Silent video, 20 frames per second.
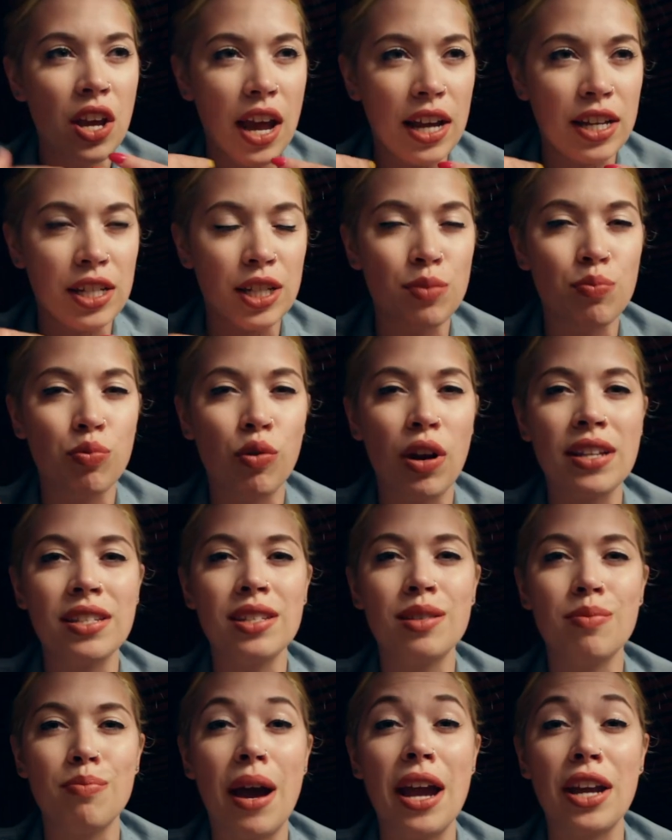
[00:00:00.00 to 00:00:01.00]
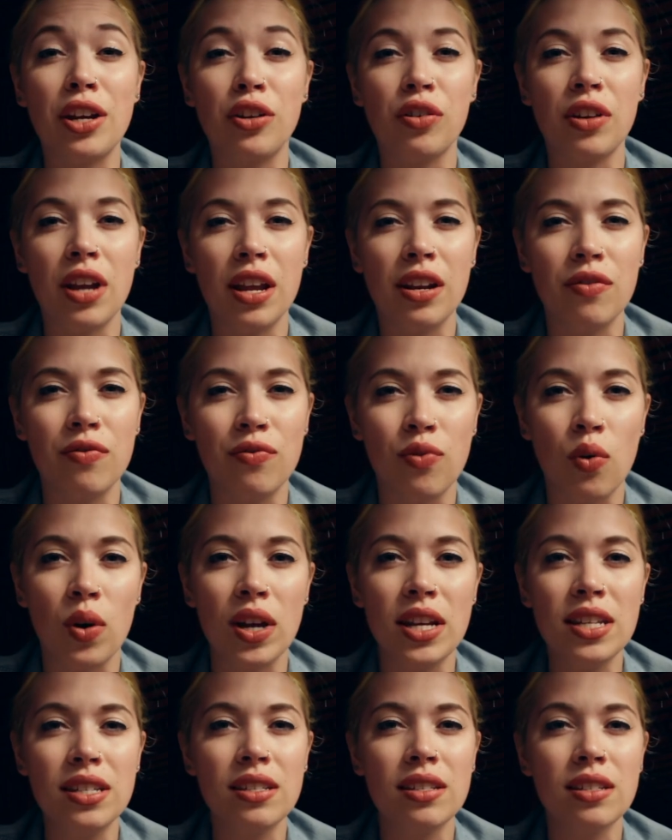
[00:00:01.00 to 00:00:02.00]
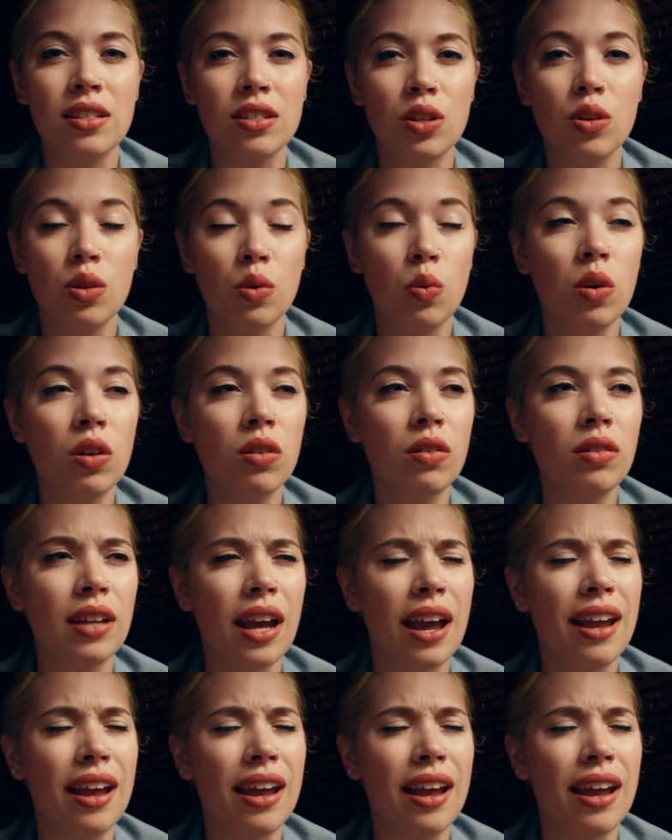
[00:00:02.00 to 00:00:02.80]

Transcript: express my creative voice to the world,